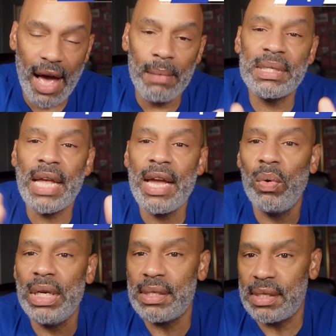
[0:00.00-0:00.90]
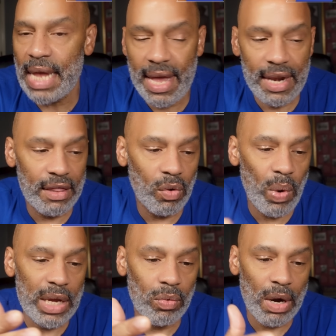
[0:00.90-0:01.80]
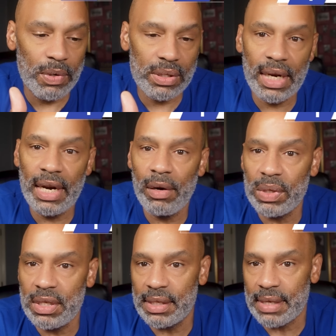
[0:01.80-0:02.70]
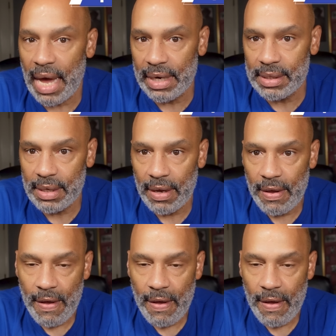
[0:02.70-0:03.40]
I'm saying what he said and the way he represented it was dishonest,